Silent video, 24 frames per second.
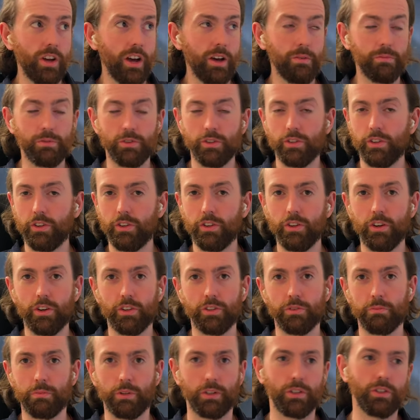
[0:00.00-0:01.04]
Absolutely
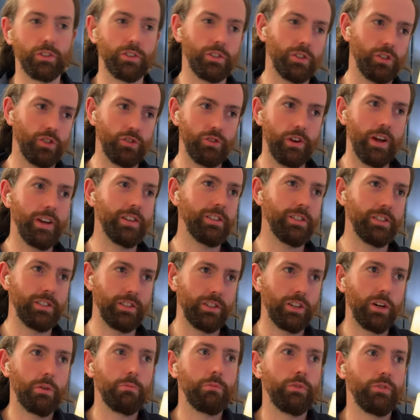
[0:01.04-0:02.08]
not, because the stresses that
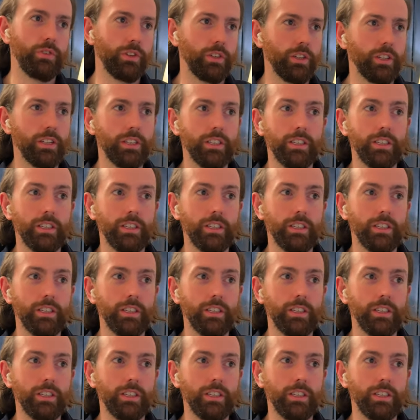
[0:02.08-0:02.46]
come with it